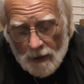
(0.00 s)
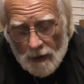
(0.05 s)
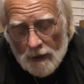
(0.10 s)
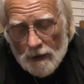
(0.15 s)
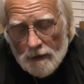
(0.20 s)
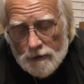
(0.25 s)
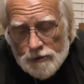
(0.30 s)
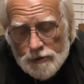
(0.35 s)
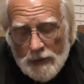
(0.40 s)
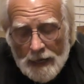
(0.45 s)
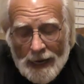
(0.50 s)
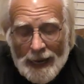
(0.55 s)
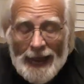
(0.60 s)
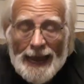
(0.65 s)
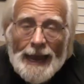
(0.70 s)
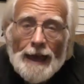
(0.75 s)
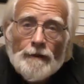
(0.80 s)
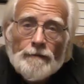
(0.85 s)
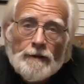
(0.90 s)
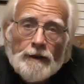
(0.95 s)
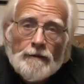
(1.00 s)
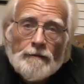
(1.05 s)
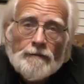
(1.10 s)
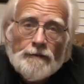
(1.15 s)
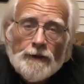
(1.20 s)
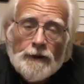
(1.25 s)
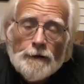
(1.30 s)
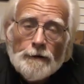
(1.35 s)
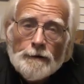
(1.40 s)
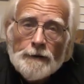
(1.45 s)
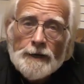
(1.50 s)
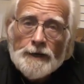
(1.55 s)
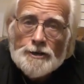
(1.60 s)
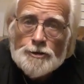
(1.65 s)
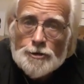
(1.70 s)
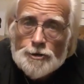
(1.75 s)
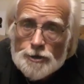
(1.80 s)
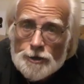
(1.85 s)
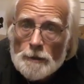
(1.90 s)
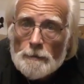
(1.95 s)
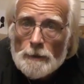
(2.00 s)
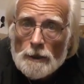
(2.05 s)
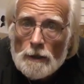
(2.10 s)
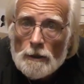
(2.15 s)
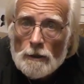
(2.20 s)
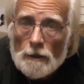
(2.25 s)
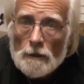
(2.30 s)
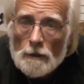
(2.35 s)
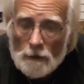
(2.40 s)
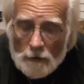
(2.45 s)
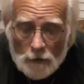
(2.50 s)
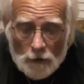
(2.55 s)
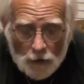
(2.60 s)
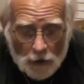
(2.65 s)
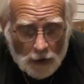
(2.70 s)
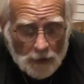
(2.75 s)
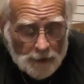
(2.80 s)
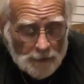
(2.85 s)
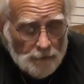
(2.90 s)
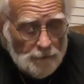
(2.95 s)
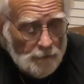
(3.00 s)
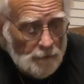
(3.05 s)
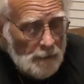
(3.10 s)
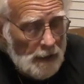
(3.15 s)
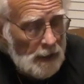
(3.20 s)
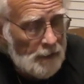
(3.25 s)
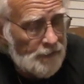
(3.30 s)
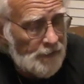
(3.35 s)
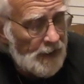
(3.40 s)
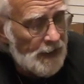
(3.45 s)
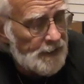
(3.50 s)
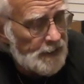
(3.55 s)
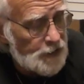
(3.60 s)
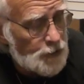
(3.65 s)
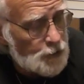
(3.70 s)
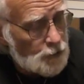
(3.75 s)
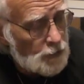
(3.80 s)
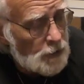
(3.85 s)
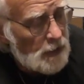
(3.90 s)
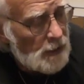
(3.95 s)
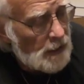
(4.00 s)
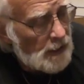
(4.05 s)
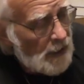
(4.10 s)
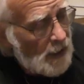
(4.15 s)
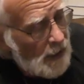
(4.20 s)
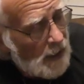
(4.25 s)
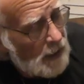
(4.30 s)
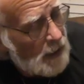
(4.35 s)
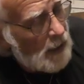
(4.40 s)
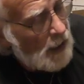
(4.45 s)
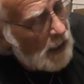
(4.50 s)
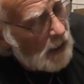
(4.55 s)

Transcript: cards, have a very similar look. Matter of fact, it's really kind of